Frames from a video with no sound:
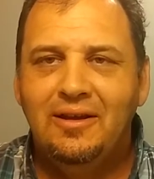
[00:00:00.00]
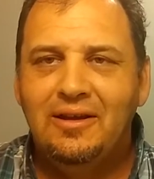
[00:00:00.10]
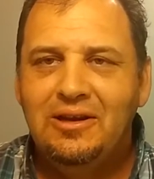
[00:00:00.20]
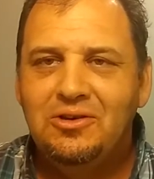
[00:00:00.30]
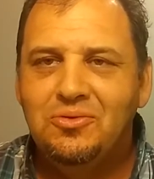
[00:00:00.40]

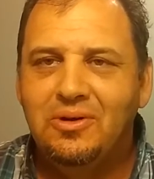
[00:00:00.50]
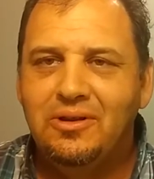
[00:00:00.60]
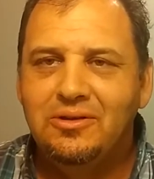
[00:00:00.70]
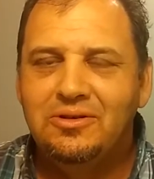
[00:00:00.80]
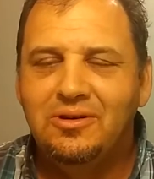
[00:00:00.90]
And each one
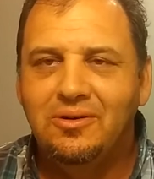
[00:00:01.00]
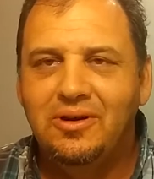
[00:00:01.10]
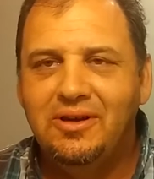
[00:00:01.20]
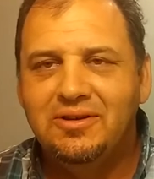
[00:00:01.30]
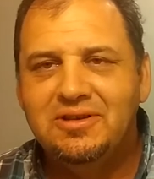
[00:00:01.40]
of those
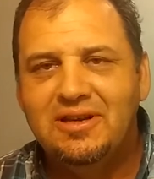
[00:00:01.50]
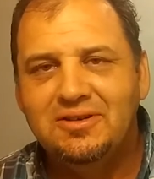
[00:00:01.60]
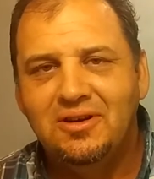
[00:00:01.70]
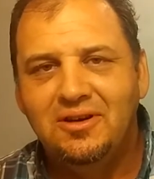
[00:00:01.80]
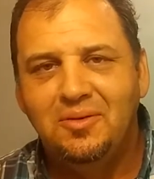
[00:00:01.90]
ingredients
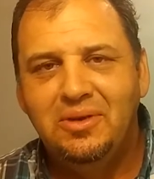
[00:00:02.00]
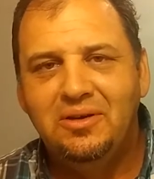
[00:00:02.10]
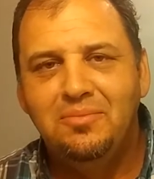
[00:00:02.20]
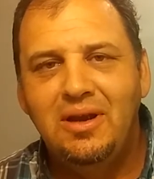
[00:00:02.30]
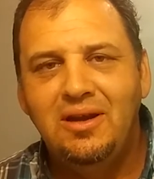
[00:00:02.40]
has a little
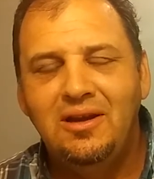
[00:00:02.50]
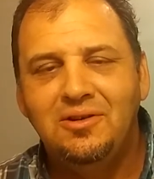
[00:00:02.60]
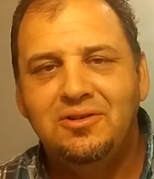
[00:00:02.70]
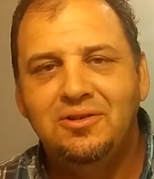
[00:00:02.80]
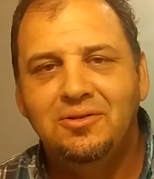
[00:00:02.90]
bit of
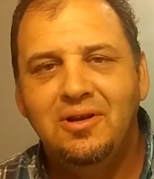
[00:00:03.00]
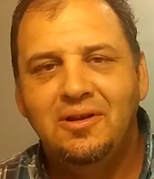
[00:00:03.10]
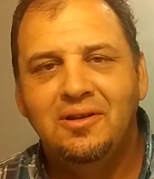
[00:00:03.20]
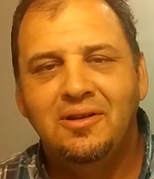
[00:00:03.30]
meaning to